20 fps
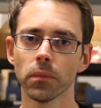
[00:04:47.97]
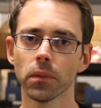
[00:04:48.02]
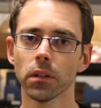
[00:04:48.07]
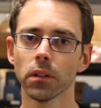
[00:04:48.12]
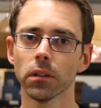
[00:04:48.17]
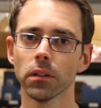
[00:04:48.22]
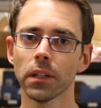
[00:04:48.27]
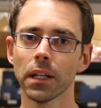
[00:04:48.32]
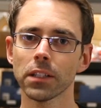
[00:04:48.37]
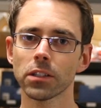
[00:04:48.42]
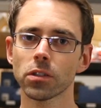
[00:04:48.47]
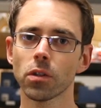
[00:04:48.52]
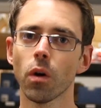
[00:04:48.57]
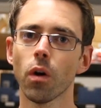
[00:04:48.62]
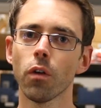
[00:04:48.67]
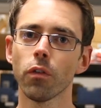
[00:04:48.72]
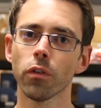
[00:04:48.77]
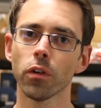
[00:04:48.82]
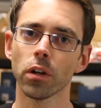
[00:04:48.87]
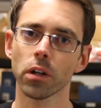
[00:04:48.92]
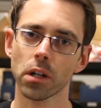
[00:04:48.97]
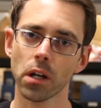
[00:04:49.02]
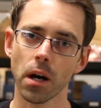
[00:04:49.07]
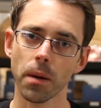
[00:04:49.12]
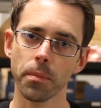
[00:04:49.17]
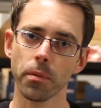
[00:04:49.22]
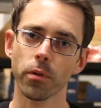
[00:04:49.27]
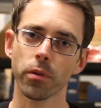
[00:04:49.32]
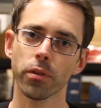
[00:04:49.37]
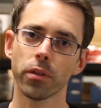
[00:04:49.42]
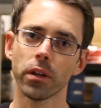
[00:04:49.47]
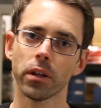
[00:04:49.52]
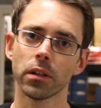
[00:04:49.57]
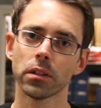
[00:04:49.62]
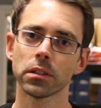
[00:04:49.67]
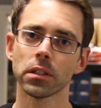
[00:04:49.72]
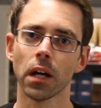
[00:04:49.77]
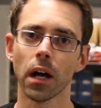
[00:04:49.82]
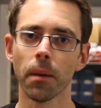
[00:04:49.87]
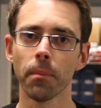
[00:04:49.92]
let's go over a couple
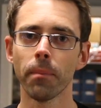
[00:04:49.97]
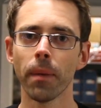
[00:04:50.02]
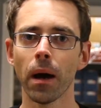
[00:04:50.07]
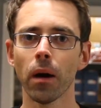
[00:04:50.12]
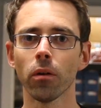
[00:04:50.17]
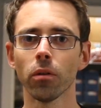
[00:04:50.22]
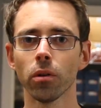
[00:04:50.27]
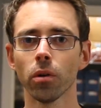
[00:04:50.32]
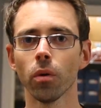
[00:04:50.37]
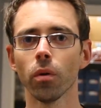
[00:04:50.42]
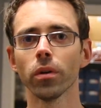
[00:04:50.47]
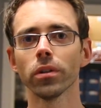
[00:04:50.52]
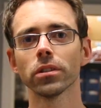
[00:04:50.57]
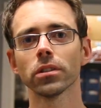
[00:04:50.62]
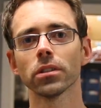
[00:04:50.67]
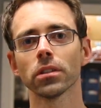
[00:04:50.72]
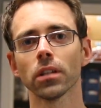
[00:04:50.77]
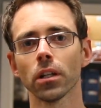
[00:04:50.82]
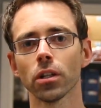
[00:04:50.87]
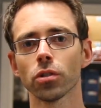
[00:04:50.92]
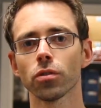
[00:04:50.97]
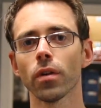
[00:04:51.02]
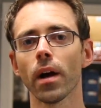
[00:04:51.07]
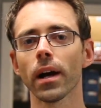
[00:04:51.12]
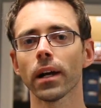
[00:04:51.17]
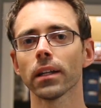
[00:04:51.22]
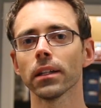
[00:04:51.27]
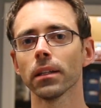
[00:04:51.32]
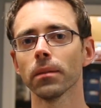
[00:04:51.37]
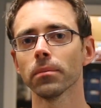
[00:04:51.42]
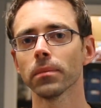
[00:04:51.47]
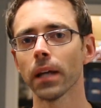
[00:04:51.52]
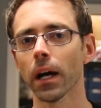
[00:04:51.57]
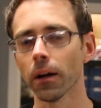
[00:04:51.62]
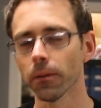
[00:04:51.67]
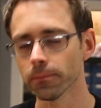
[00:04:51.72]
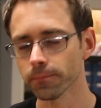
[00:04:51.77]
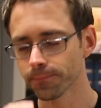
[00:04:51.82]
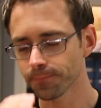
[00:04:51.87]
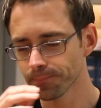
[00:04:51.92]
things about noises and tracking them down.